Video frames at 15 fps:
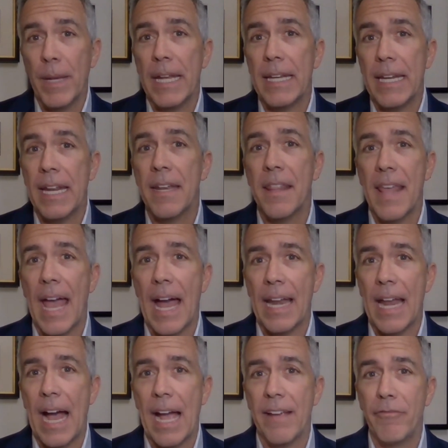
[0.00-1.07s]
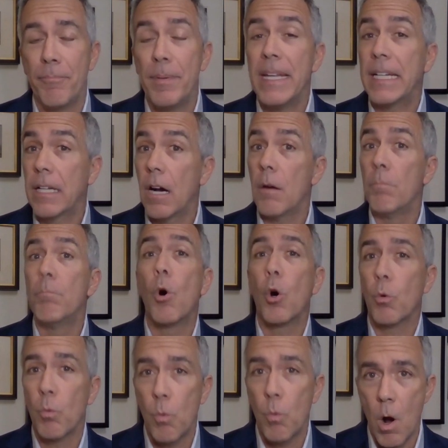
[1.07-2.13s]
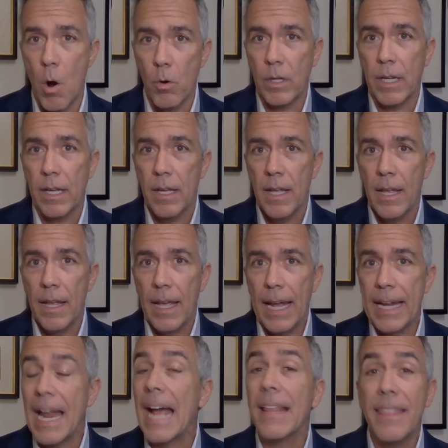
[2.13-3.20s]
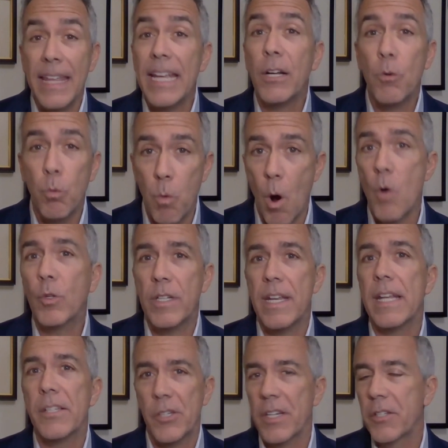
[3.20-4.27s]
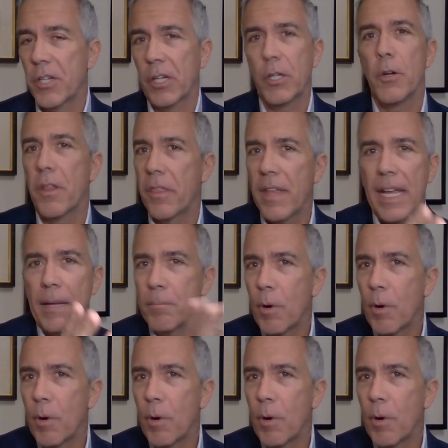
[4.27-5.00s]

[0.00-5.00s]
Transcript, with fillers: bit in that I've become more woke. And I think wokeness is a good